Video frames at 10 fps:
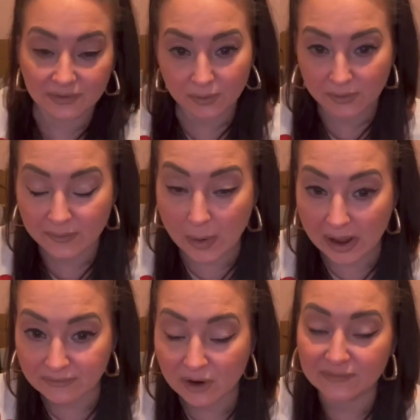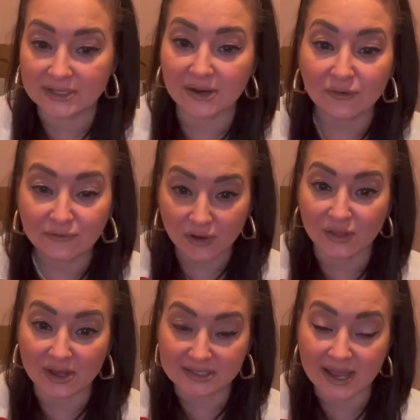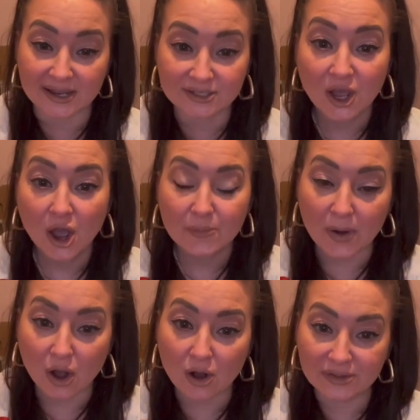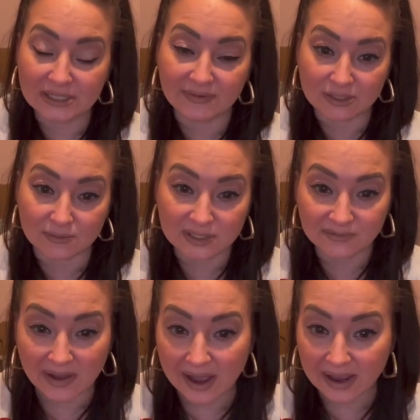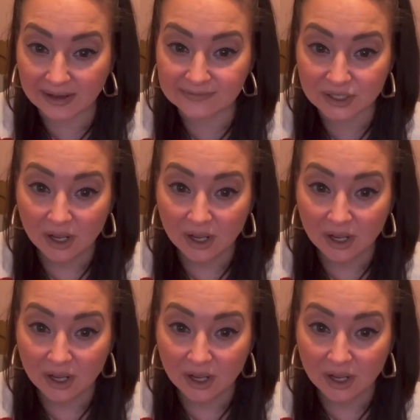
that we're aware of, 10 further attacks, but all these victims survived.